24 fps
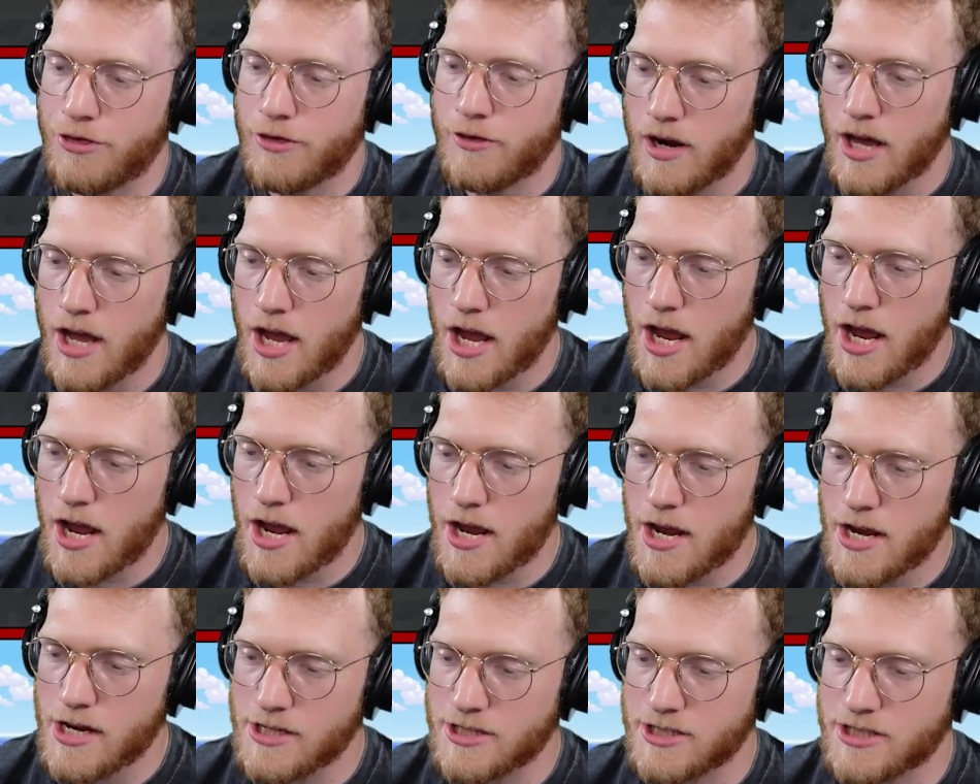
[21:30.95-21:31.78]

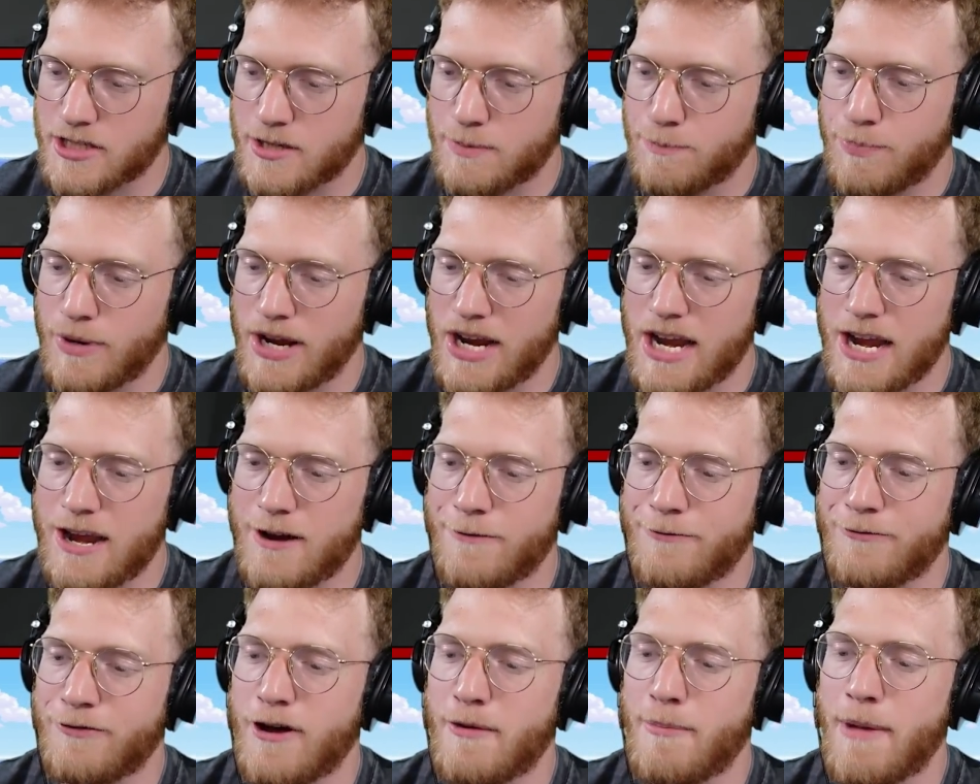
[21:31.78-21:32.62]
Please be
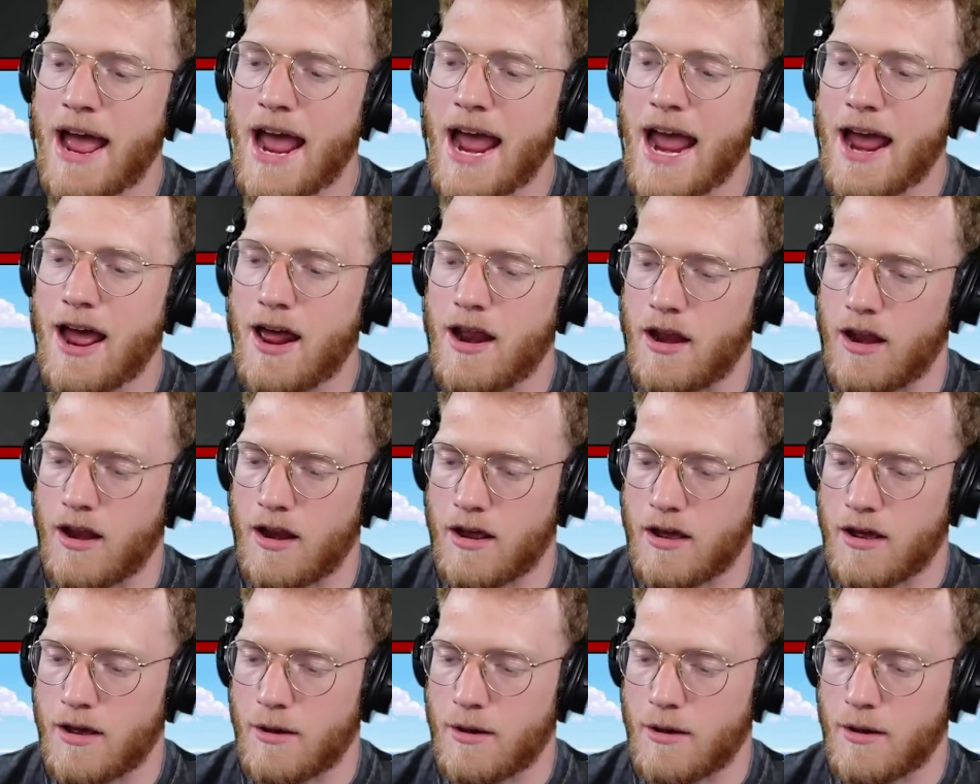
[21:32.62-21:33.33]
female.